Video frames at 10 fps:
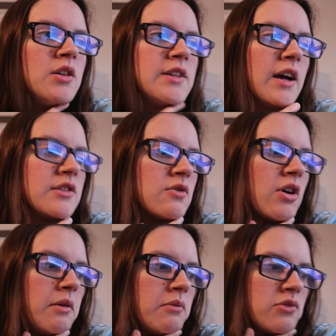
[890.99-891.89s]
dead, so
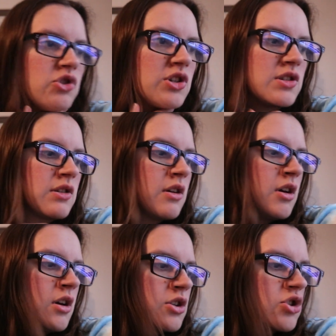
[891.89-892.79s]
I'm just
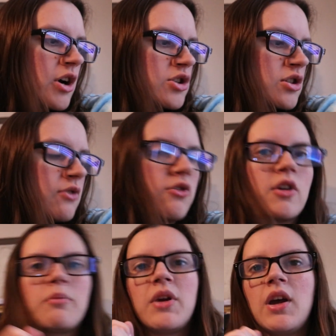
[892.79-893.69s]
charging it for
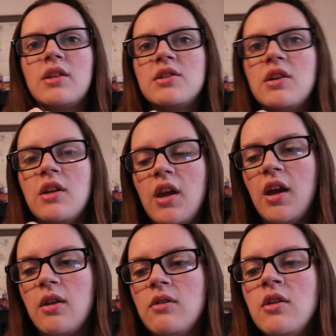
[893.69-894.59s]
a bit
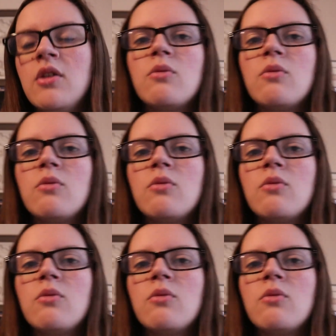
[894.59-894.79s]
and